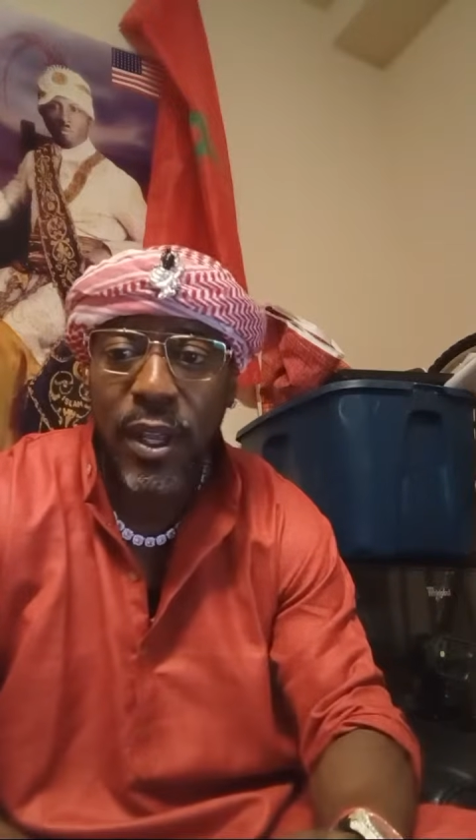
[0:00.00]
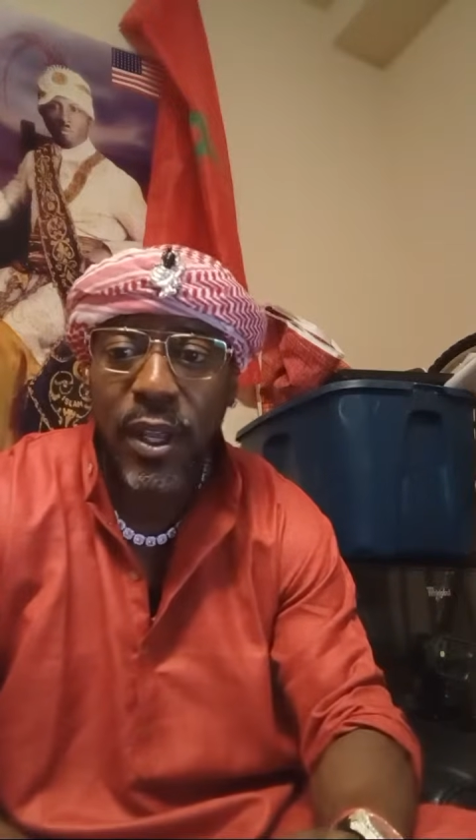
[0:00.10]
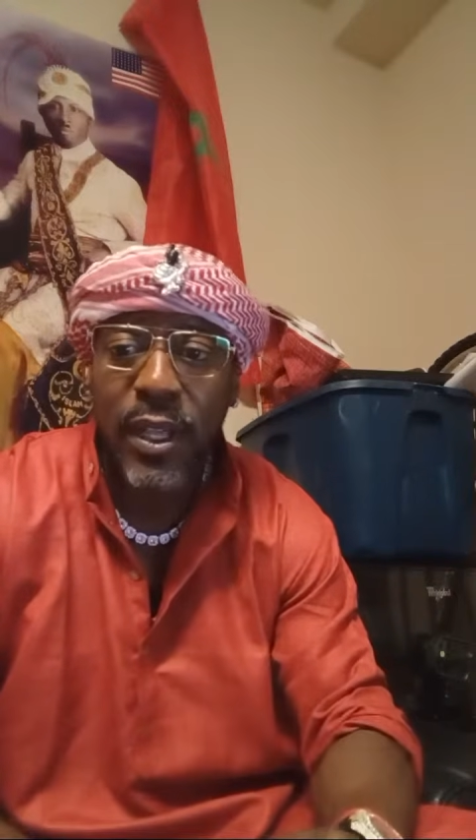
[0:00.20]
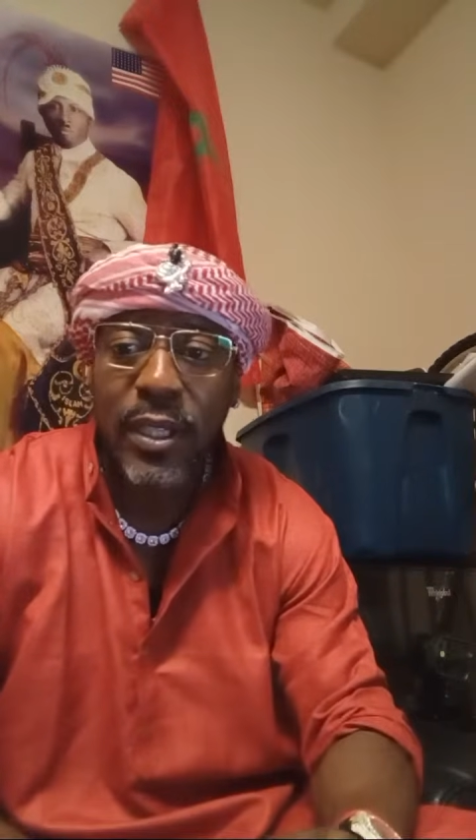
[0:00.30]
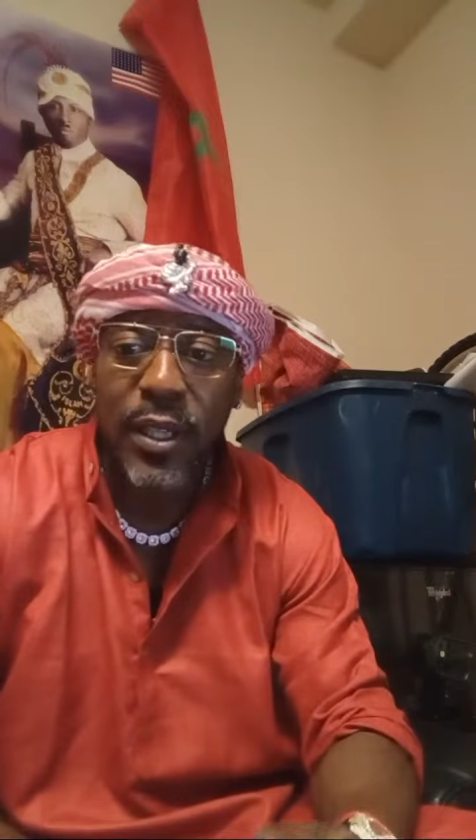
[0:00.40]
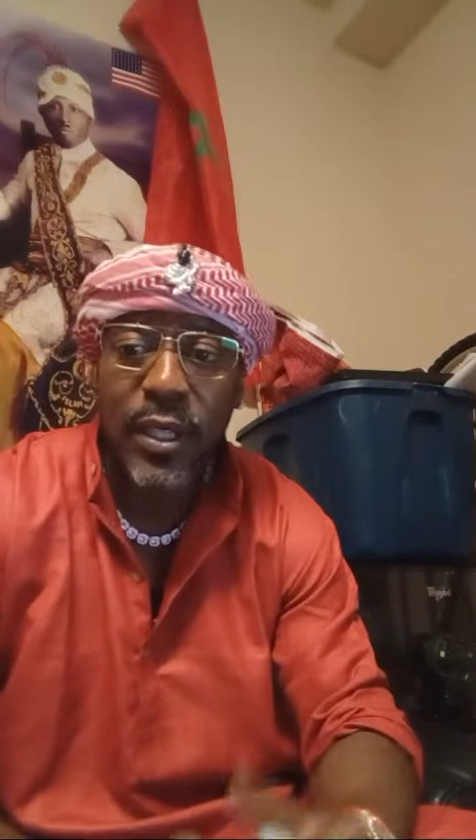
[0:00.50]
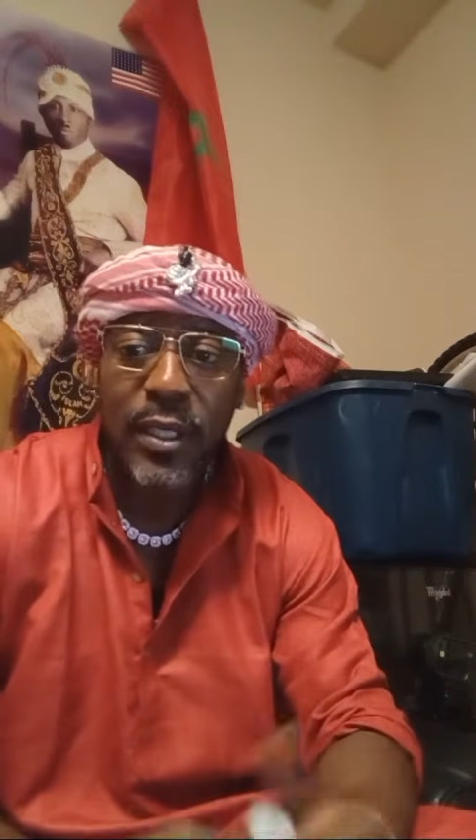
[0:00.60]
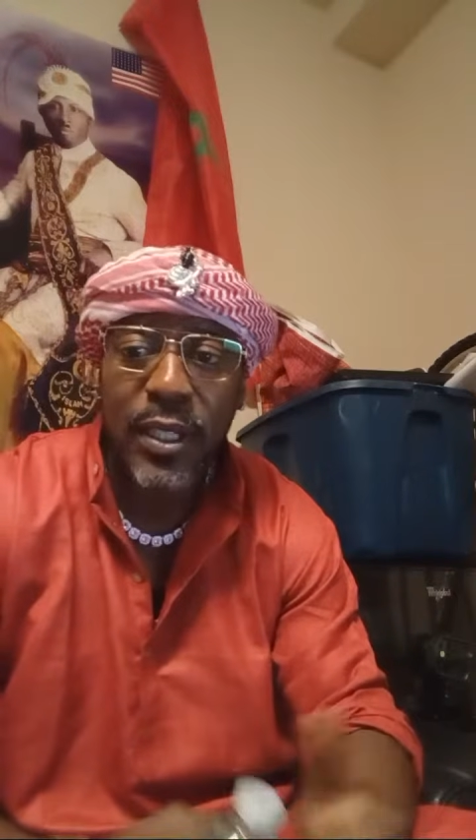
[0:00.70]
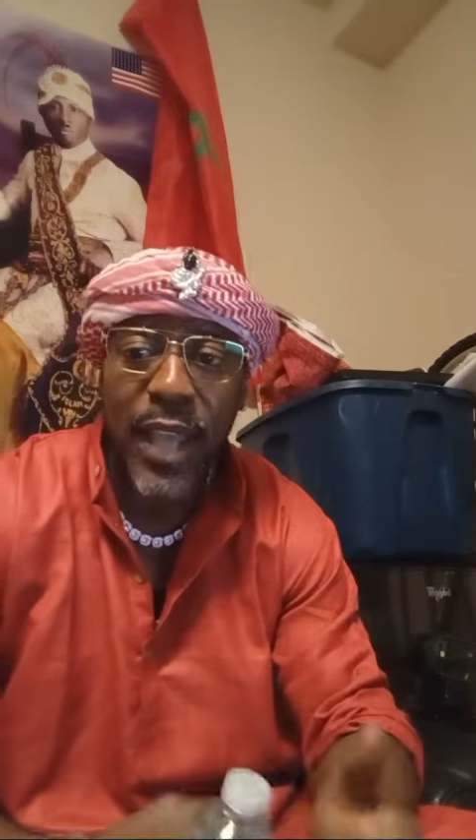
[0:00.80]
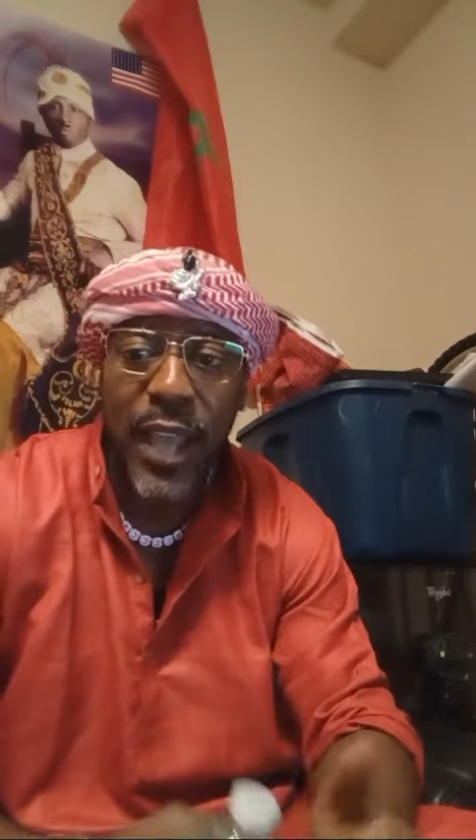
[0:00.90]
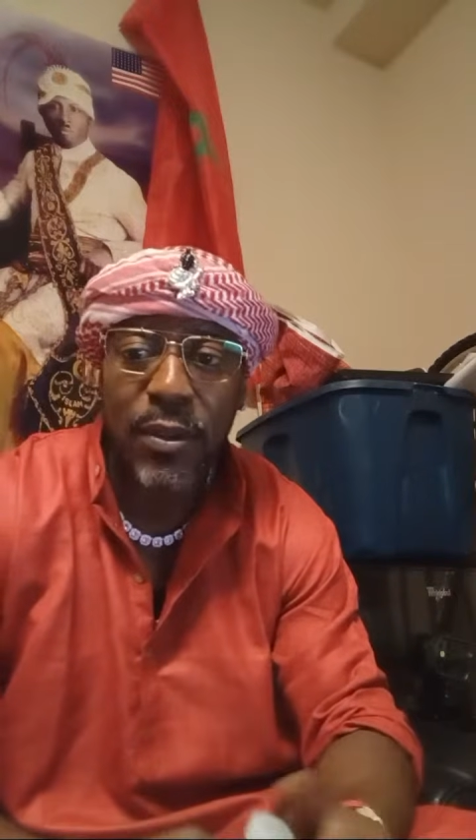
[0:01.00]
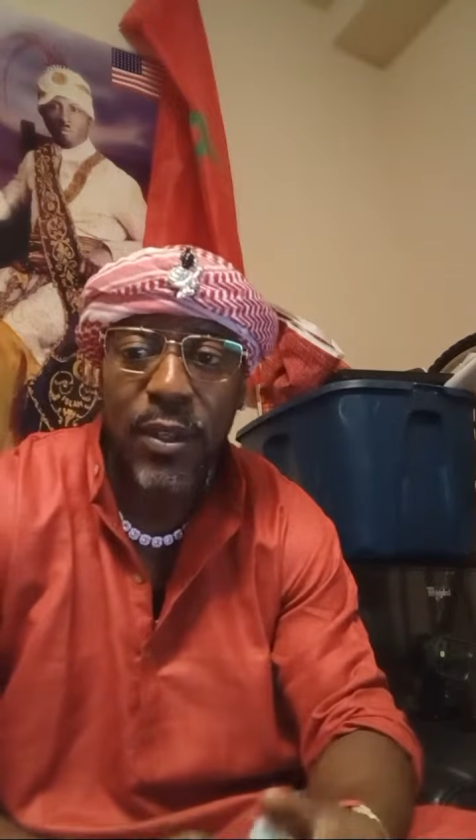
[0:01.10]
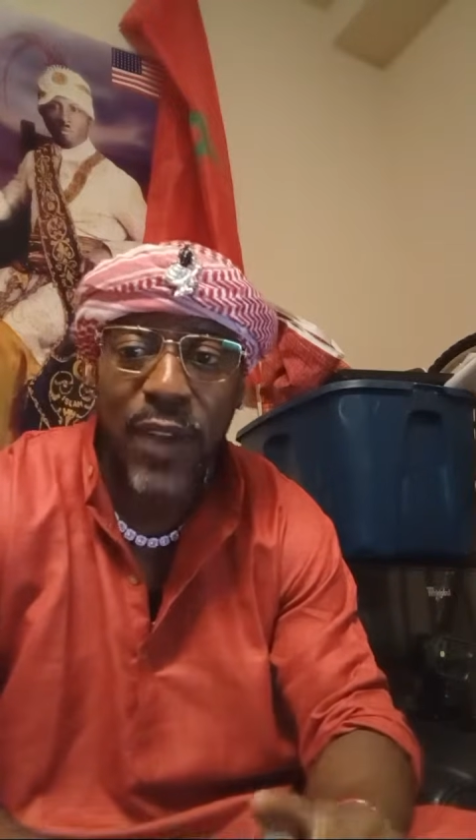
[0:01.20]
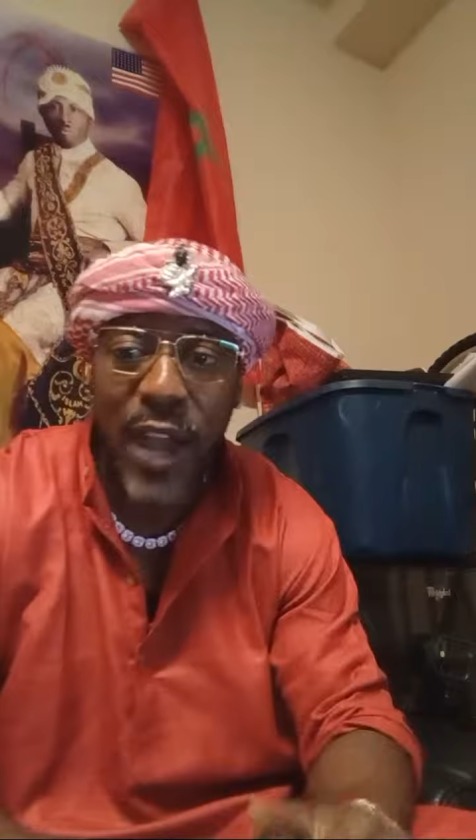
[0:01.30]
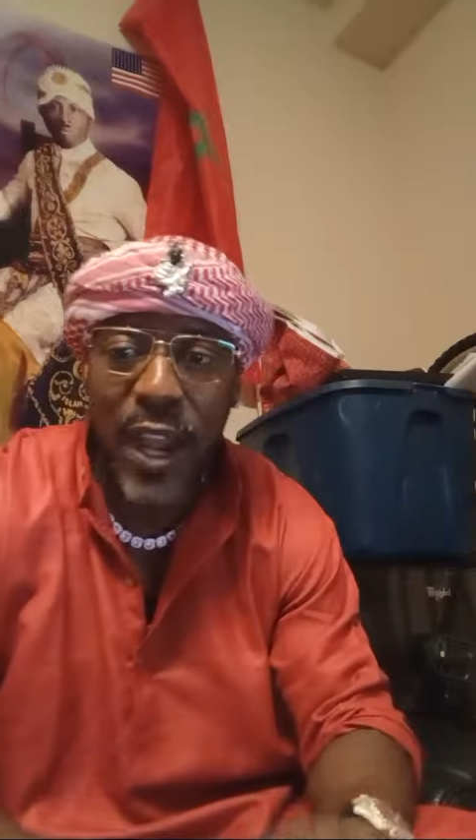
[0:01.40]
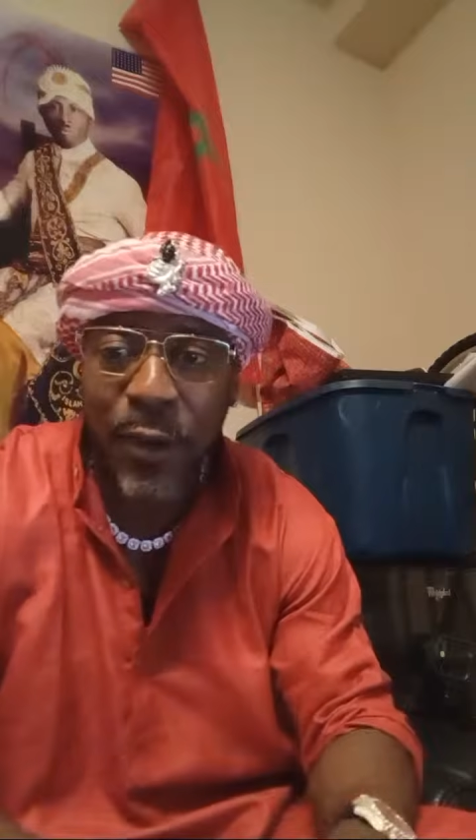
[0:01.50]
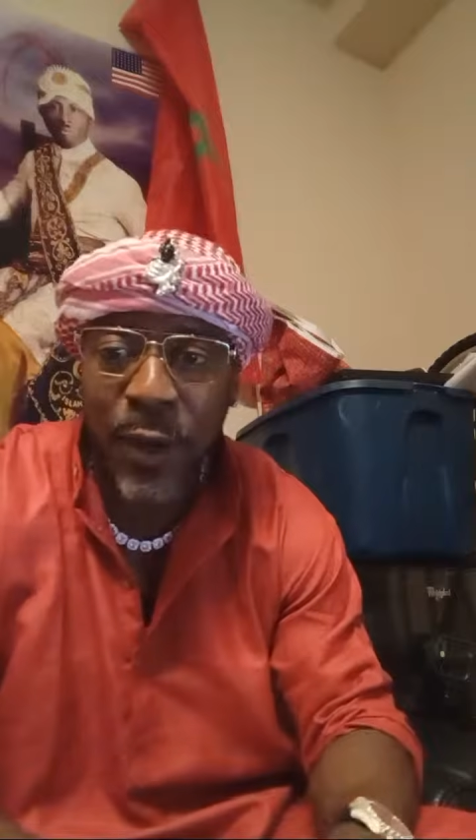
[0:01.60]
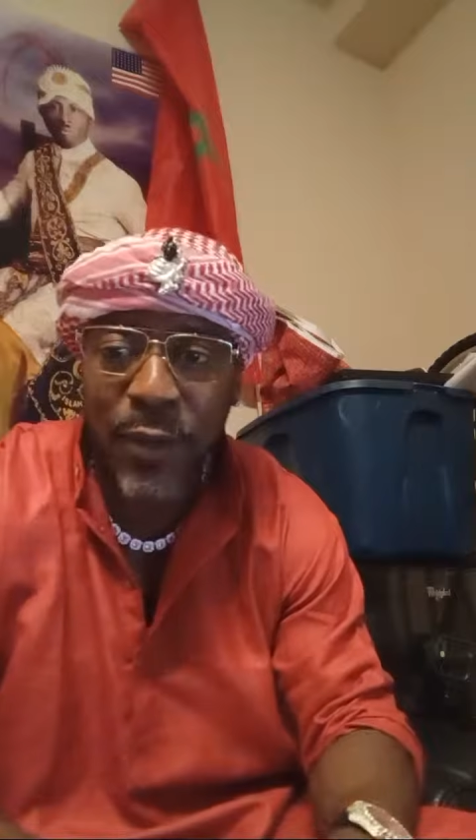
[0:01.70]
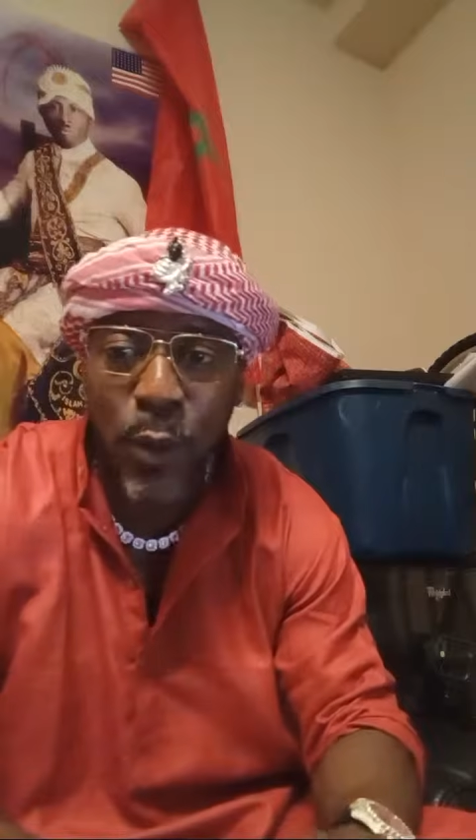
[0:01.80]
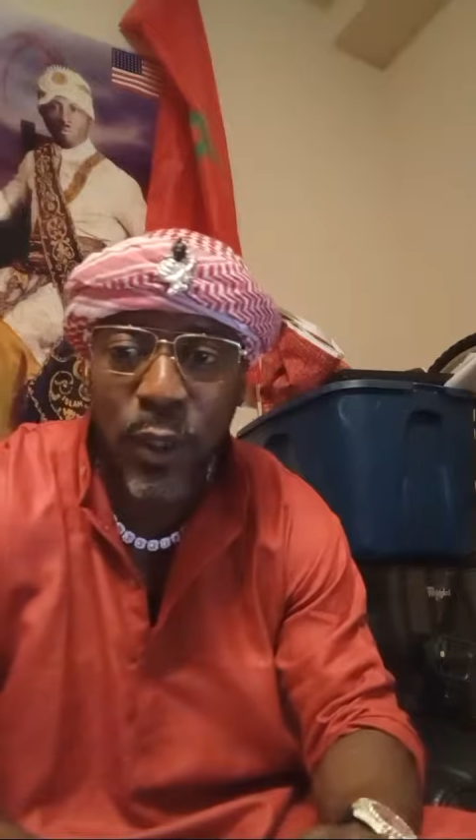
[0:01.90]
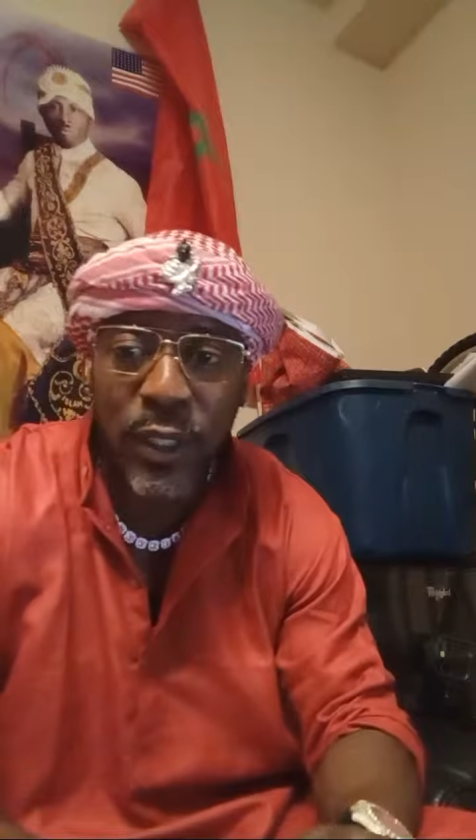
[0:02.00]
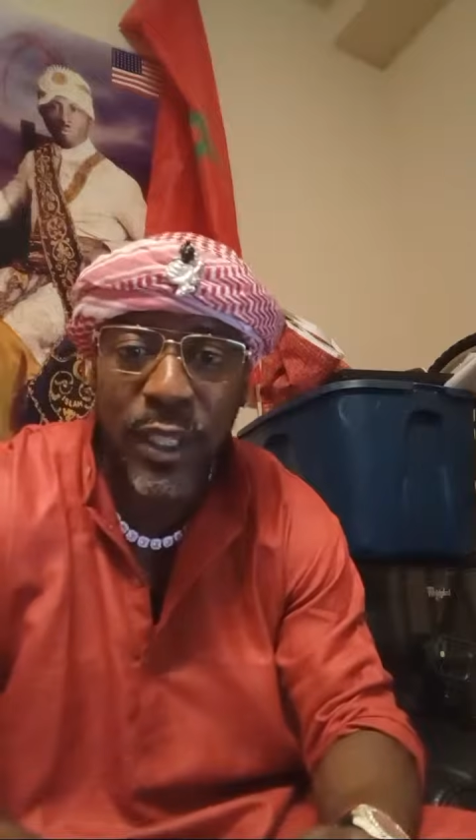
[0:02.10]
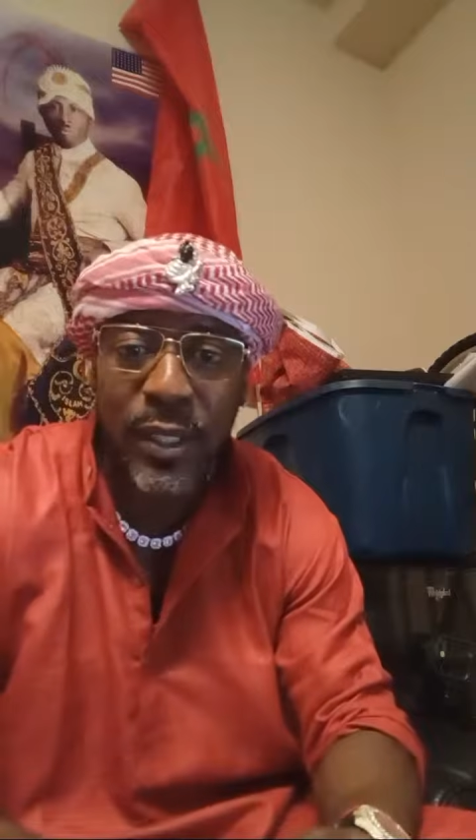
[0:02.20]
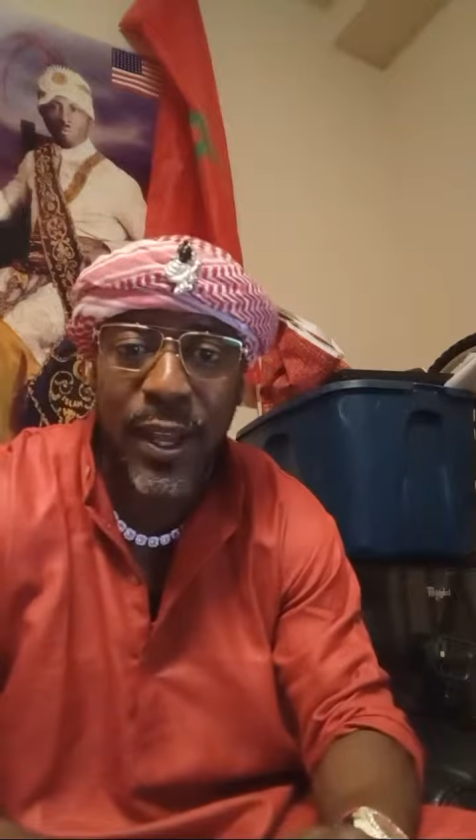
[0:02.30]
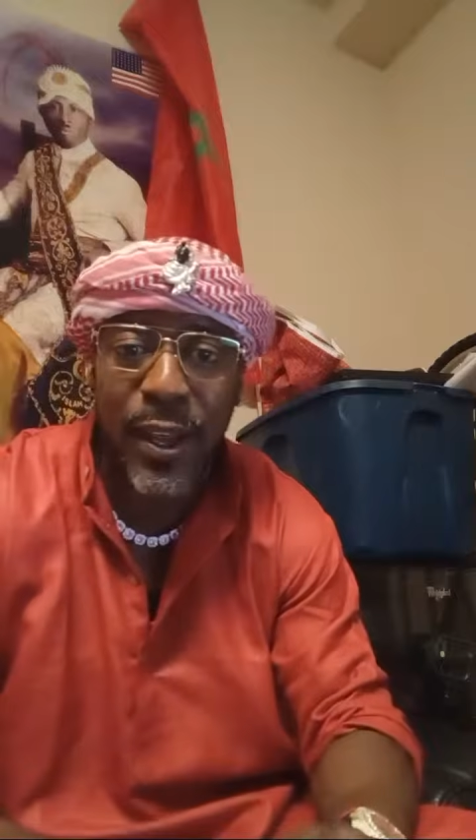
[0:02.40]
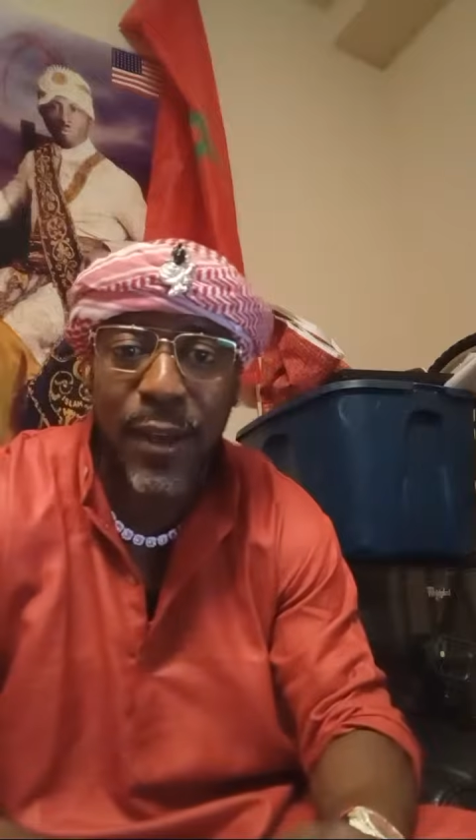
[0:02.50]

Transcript: It's entitled Divine Creed of Moorish Islam.